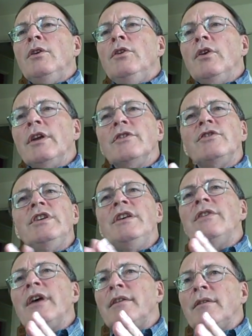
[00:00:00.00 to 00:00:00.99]
You can
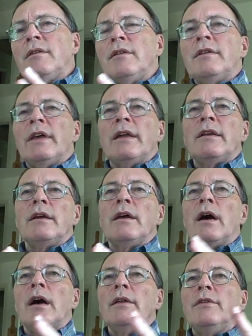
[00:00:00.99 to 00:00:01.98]
see that
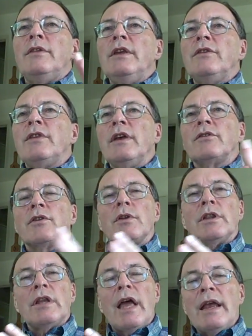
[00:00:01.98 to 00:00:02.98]
these things are
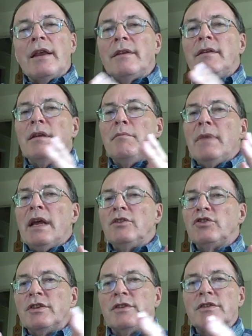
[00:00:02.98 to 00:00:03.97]
like
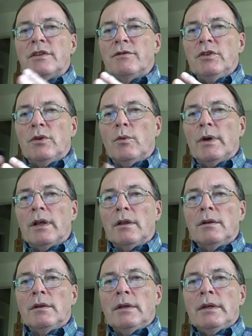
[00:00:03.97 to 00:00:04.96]
dimensions, if you will.
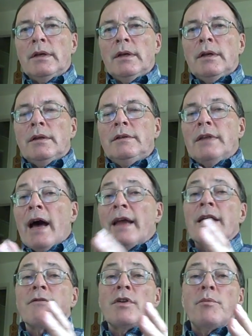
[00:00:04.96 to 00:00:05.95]

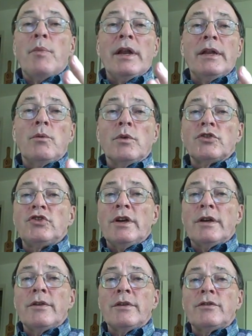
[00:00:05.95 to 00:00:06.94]
Not everybody will
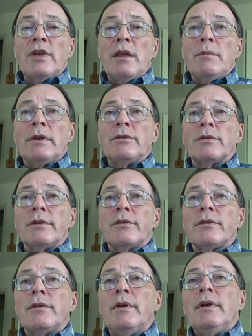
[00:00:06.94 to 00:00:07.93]
share the same
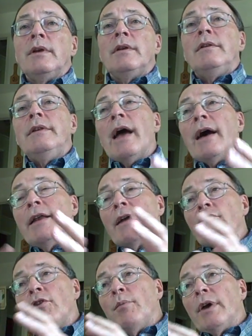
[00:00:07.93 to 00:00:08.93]
interests. Not
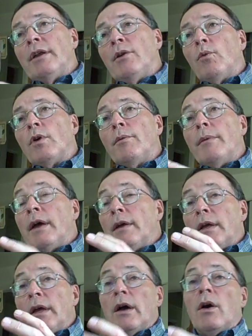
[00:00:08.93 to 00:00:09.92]
everybody will
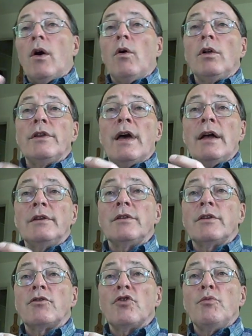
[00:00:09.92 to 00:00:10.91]
hold on to
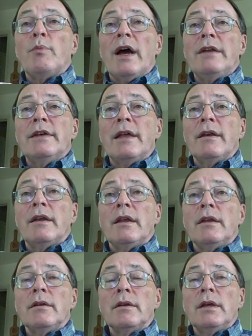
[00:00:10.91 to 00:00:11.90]
the group
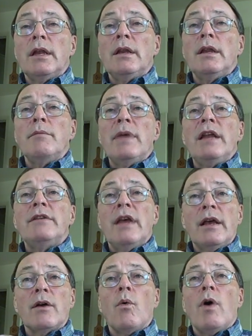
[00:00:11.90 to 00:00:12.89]
identity, and it may
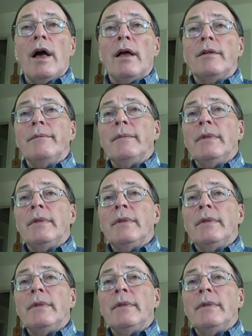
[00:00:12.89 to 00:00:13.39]
take a while.